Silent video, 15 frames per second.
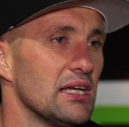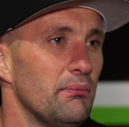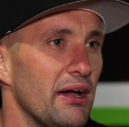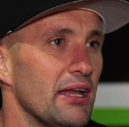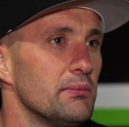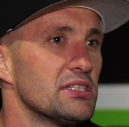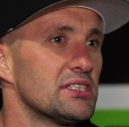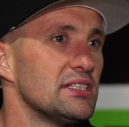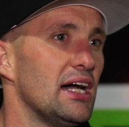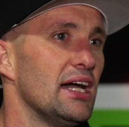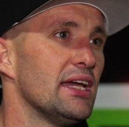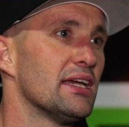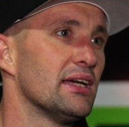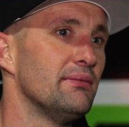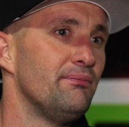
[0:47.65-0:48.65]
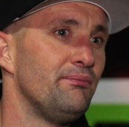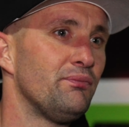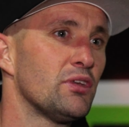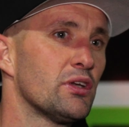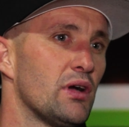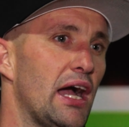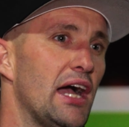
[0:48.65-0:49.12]
I made a mistake and
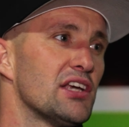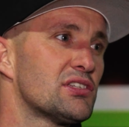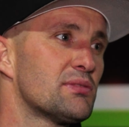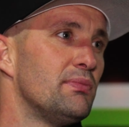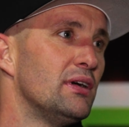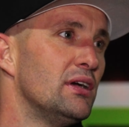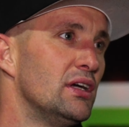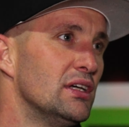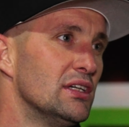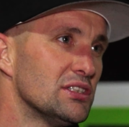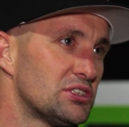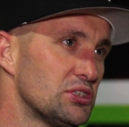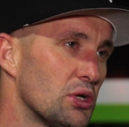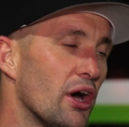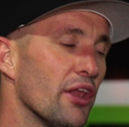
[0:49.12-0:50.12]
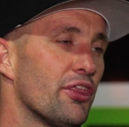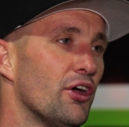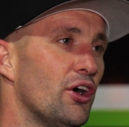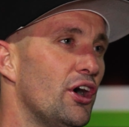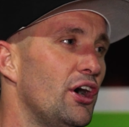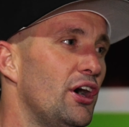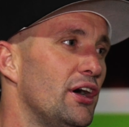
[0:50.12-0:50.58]
crashed. Still got
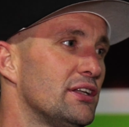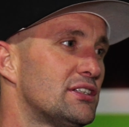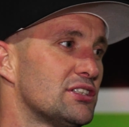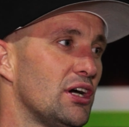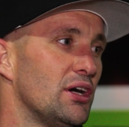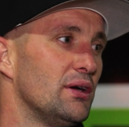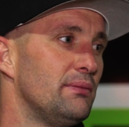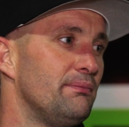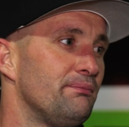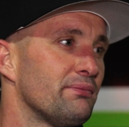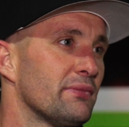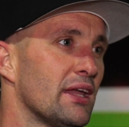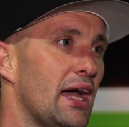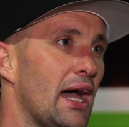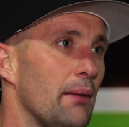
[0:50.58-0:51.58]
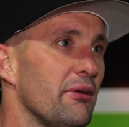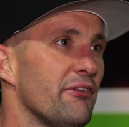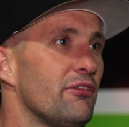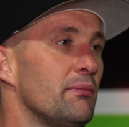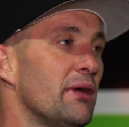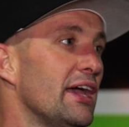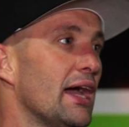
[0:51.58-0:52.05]
third, so happy
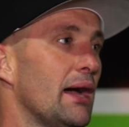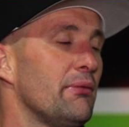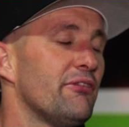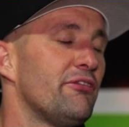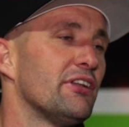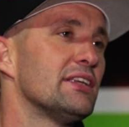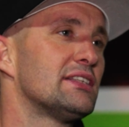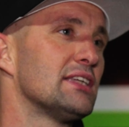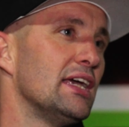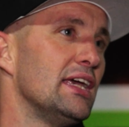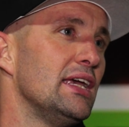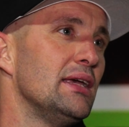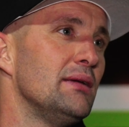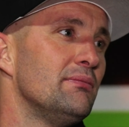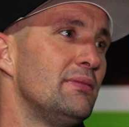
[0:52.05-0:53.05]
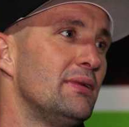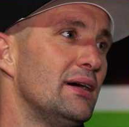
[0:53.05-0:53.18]
for me, happy for the team.